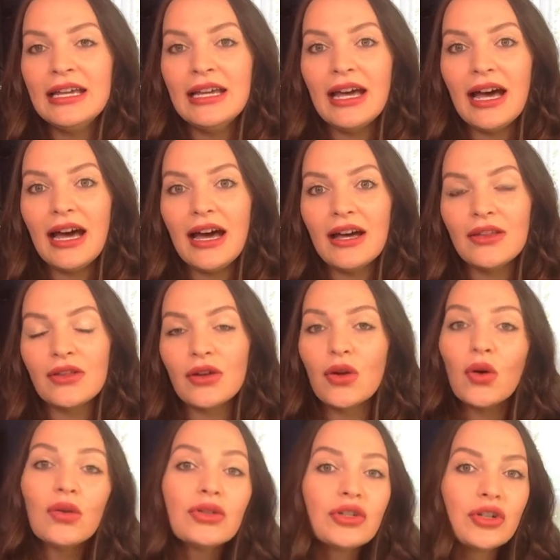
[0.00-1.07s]
the
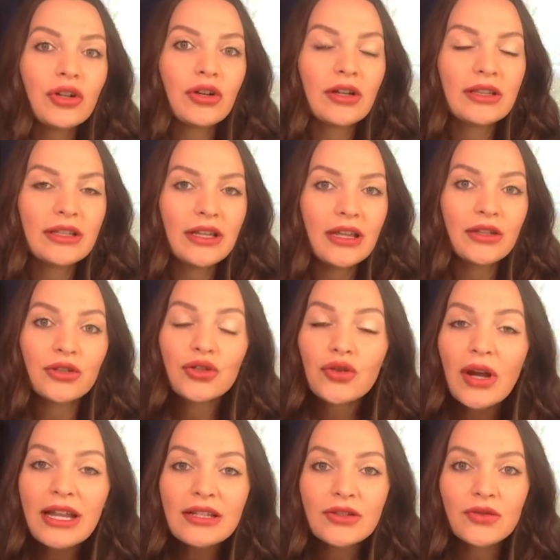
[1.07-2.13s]
culture and the
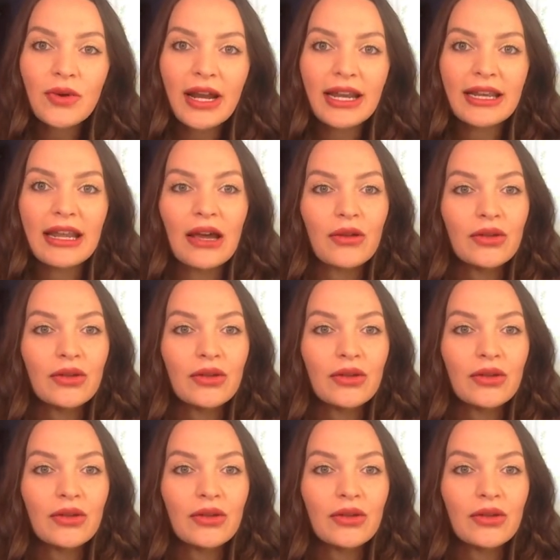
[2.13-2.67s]
trends right now.